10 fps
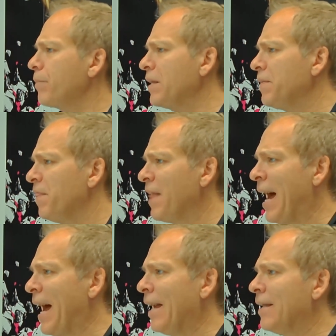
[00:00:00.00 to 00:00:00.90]

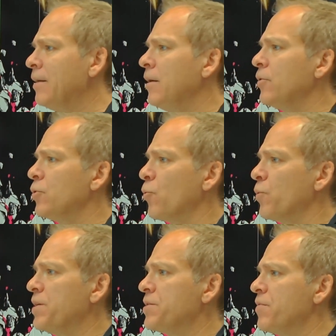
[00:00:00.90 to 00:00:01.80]
that the
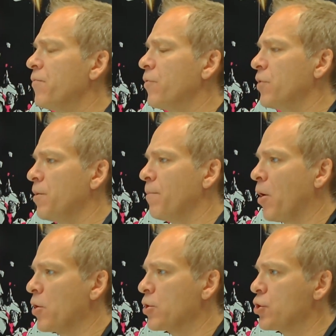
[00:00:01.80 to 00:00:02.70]
reason for the
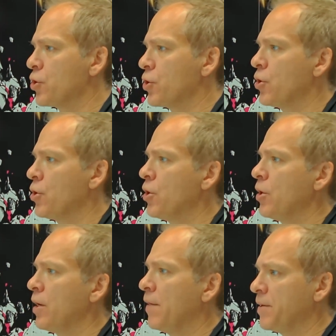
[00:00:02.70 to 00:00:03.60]
departure
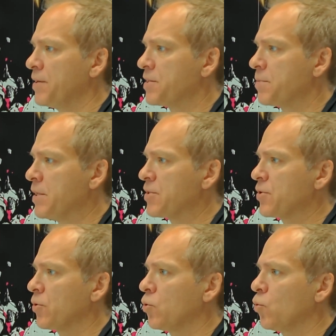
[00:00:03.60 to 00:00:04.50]
and the
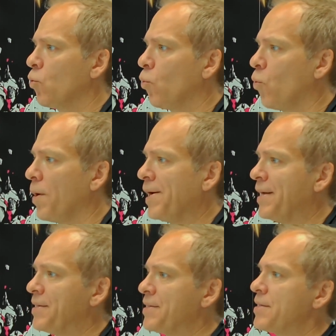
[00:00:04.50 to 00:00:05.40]
dismissal
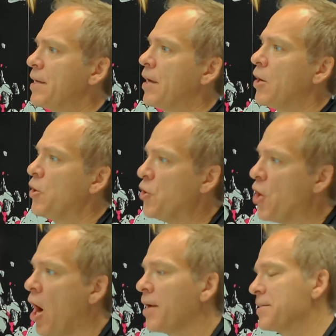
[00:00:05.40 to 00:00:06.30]
was
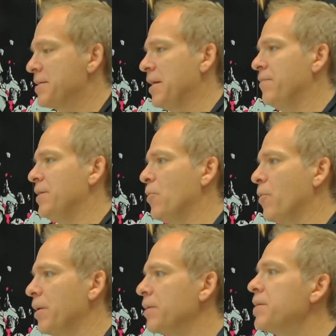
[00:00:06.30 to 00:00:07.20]
not safety
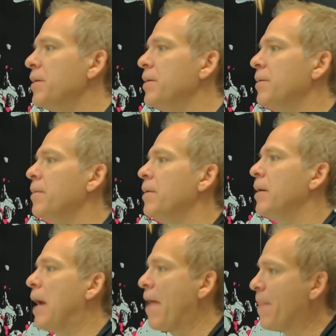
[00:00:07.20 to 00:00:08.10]
oriented.
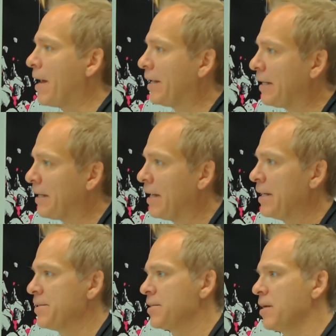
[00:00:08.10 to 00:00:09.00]
and that he
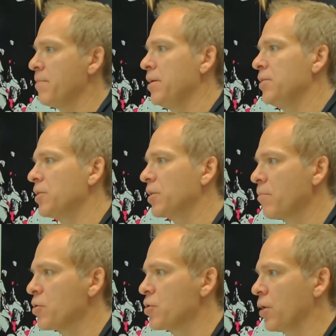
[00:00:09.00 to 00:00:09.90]
is committed to
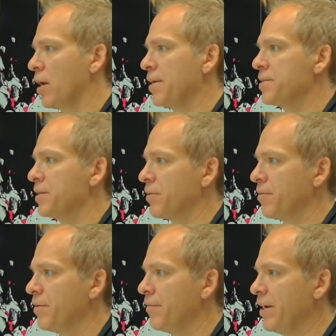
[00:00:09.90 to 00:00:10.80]
commercializing their
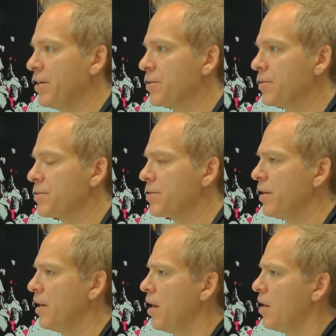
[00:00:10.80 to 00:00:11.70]
innovations.
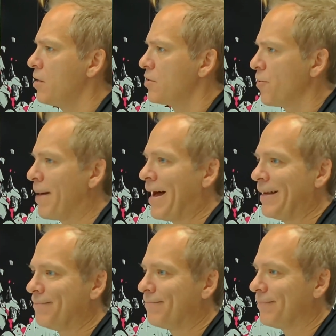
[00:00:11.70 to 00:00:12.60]
So Matt,
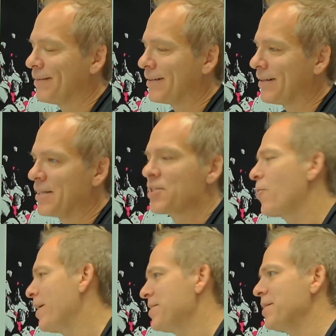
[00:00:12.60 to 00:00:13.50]
it's crazy.